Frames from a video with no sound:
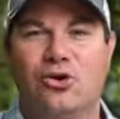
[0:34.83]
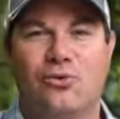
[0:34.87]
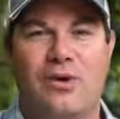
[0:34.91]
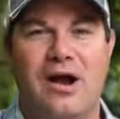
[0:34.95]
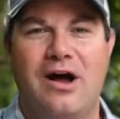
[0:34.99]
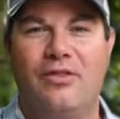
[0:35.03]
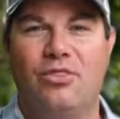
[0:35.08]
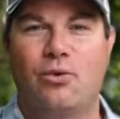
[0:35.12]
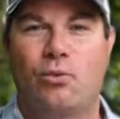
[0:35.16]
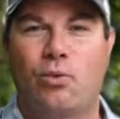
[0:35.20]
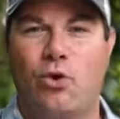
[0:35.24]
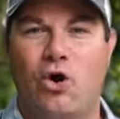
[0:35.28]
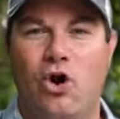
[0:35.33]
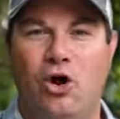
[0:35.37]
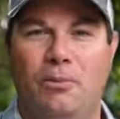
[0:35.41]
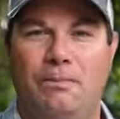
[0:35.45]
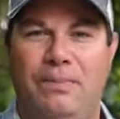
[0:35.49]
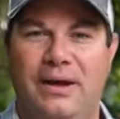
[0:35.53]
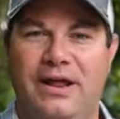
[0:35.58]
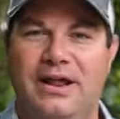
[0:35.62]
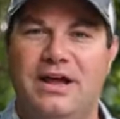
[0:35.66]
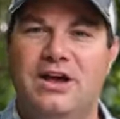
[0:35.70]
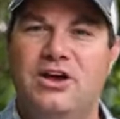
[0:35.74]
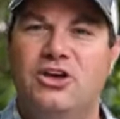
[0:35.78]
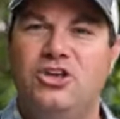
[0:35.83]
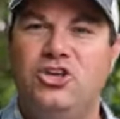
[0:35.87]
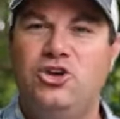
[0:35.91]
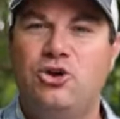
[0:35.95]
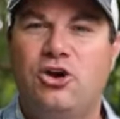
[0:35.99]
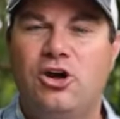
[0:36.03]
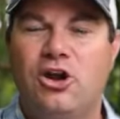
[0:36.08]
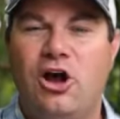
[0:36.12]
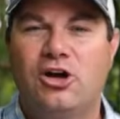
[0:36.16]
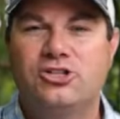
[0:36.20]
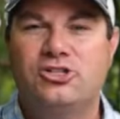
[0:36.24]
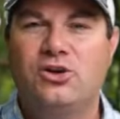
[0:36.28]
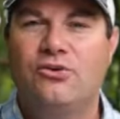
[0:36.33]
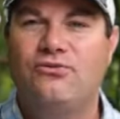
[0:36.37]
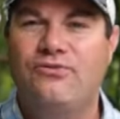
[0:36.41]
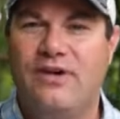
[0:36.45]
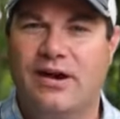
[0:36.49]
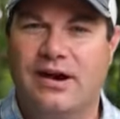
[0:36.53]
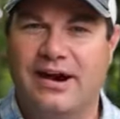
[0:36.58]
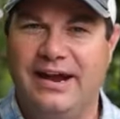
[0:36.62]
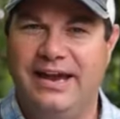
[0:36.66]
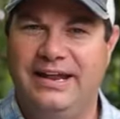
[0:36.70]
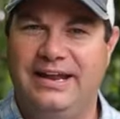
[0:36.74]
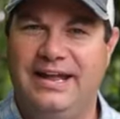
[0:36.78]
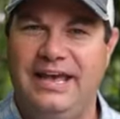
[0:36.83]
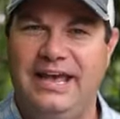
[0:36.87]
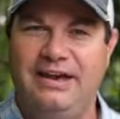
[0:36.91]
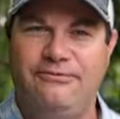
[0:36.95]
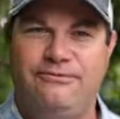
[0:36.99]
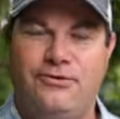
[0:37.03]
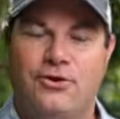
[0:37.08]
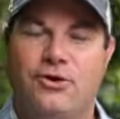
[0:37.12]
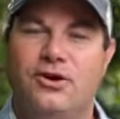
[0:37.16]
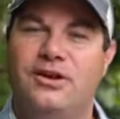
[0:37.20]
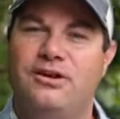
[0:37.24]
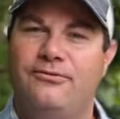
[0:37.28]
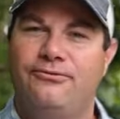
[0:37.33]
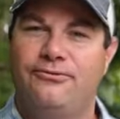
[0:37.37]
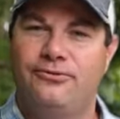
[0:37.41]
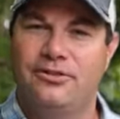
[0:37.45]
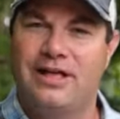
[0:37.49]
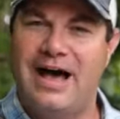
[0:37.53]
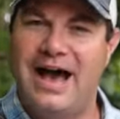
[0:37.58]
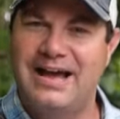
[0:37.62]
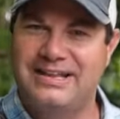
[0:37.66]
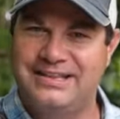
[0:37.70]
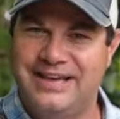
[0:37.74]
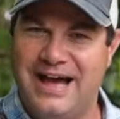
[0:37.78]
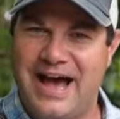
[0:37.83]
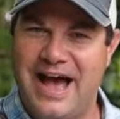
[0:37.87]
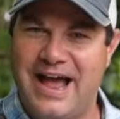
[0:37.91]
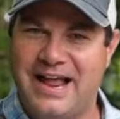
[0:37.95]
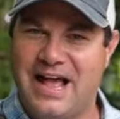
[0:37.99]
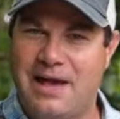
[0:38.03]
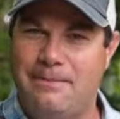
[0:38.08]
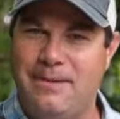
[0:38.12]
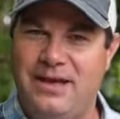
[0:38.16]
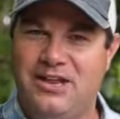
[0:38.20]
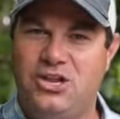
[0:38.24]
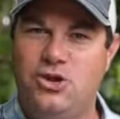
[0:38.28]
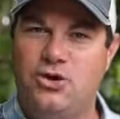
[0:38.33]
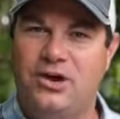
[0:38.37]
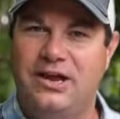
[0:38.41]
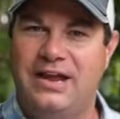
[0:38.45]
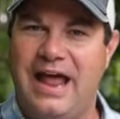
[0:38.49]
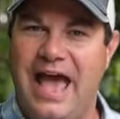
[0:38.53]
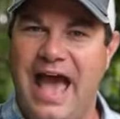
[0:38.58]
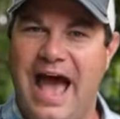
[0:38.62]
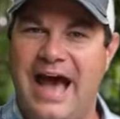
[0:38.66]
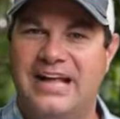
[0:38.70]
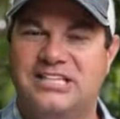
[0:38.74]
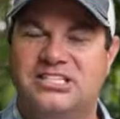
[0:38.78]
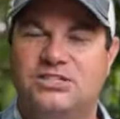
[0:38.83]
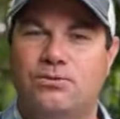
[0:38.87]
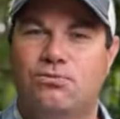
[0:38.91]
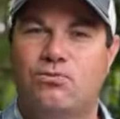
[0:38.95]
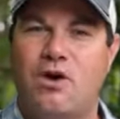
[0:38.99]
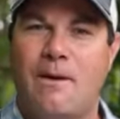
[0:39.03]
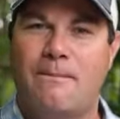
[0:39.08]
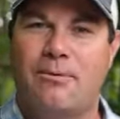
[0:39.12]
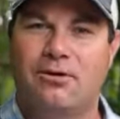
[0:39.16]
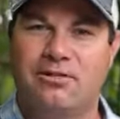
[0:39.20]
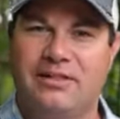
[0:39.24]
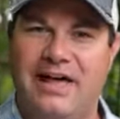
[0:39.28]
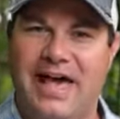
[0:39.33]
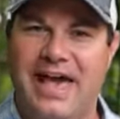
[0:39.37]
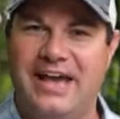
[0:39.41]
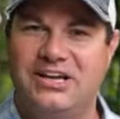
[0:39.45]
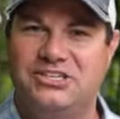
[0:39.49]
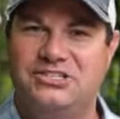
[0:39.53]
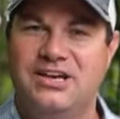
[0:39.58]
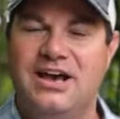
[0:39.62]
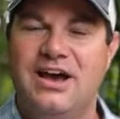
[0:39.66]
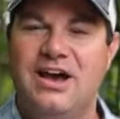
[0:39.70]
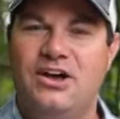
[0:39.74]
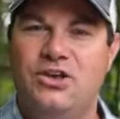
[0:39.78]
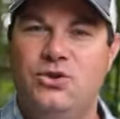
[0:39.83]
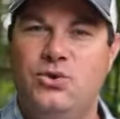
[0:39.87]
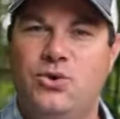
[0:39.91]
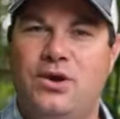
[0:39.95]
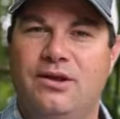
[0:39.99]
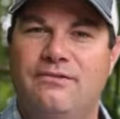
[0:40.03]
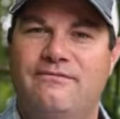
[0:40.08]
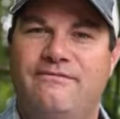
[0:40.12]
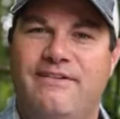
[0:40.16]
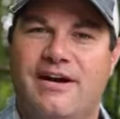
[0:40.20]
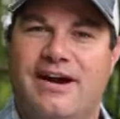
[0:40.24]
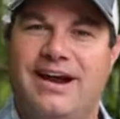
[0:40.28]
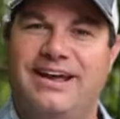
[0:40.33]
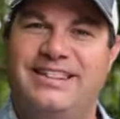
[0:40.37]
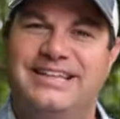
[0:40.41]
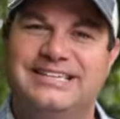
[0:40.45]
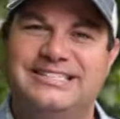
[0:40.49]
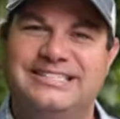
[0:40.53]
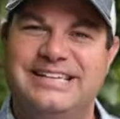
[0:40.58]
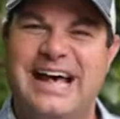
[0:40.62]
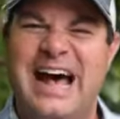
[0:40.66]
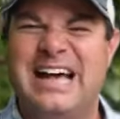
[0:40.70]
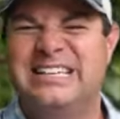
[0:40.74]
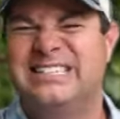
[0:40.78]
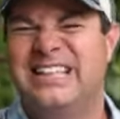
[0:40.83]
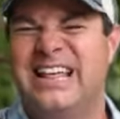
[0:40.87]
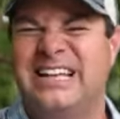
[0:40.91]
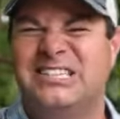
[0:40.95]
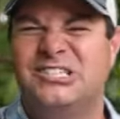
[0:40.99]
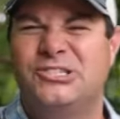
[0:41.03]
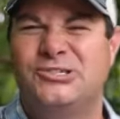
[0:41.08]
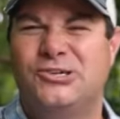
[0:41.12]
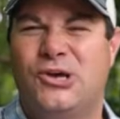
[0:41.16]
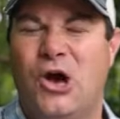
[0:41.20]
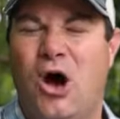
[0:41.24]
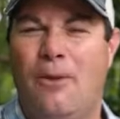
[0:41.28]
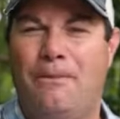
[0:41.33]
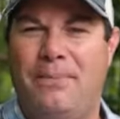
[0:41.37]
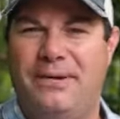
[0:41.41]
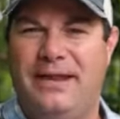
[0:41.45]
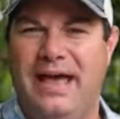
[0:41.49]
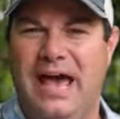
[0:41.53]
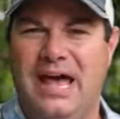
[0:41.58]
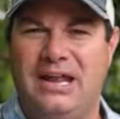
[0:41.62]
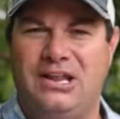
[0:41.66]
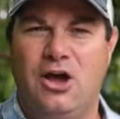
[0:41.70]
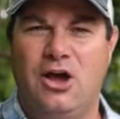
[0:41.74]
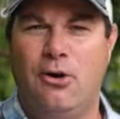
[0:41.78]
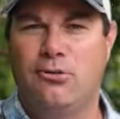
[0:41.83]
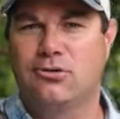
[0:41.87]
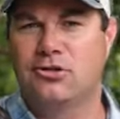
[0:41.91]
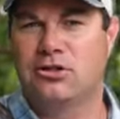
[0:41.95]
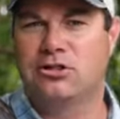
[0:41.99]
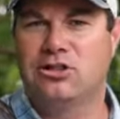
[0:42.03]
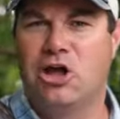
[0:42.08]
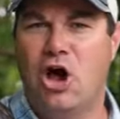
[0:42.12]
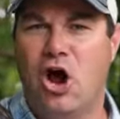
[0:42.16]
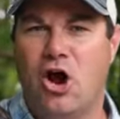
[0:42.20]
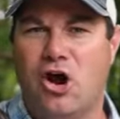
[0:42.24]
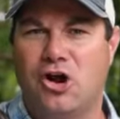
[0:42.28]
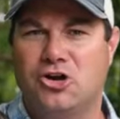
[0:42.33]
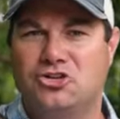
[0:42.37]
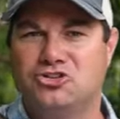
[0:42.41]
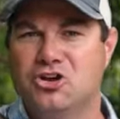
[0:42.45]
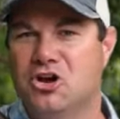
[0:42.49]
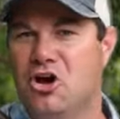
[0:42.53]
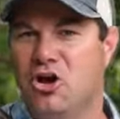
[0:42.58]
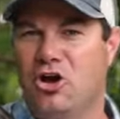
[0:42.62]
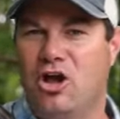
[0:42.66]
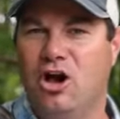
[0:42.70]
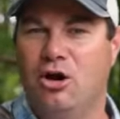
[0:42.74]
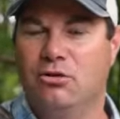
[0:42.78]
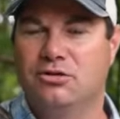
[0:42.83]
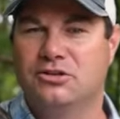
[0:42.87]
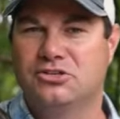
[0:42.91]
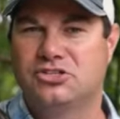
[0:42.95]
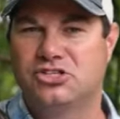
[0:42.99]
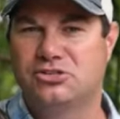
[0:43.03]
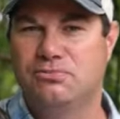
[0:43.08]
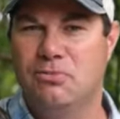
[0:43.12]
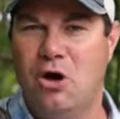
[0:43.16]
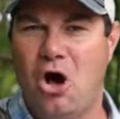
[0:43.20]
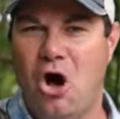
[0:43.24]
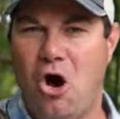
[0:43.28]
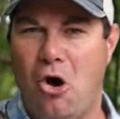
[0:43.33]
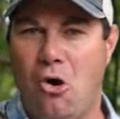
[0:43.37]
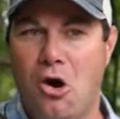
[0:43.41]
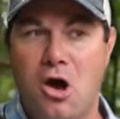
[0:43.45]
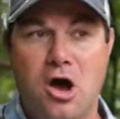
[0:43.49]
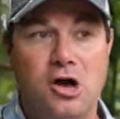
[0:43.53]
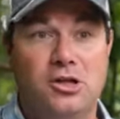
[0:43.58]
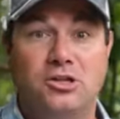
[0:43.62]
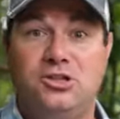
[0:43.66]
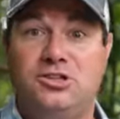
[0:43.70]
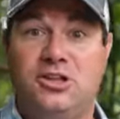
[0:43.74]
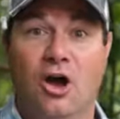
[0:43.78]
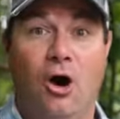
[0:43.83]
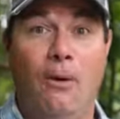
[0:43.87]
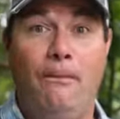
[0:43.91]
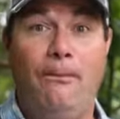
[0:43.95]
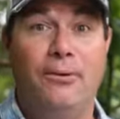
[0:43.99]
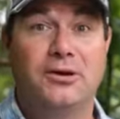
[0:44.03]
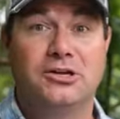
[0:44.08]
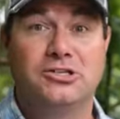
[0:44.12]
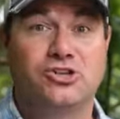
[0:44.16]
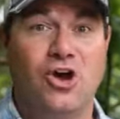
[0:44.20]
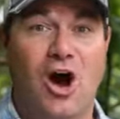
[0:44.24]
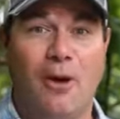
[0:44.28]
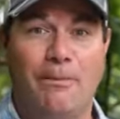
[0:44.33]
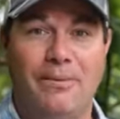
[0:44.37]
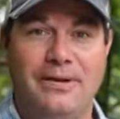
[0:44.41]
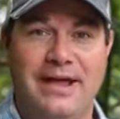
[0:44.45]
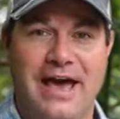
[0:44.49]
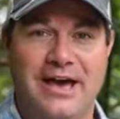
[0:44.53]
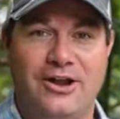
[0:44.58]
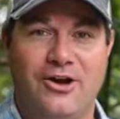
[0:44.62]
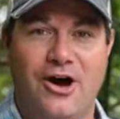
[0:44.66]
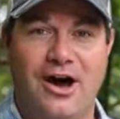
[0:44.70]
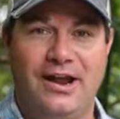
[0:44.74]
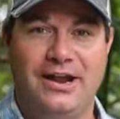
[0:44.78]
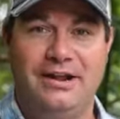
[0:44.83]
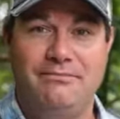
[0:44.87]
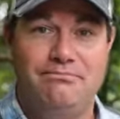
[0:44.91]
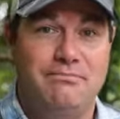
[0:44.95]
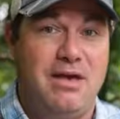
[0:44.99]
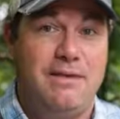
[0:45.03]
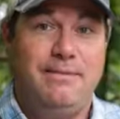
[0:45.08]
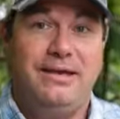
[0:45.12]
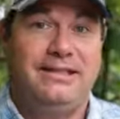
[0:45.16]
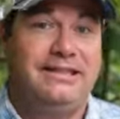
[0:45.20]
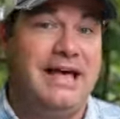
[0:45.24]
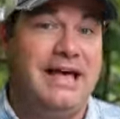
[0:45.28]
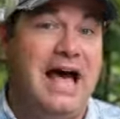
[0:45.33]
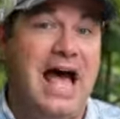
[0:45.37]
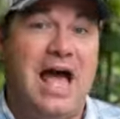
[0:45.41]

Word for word: around the world, but you can also vary it if you're into fly tying. I mean, you can add some rubber legs. You can vary the size of that sculpin head. Go with a large, go with a small. Don't put a sculpin head on it. Maybe tie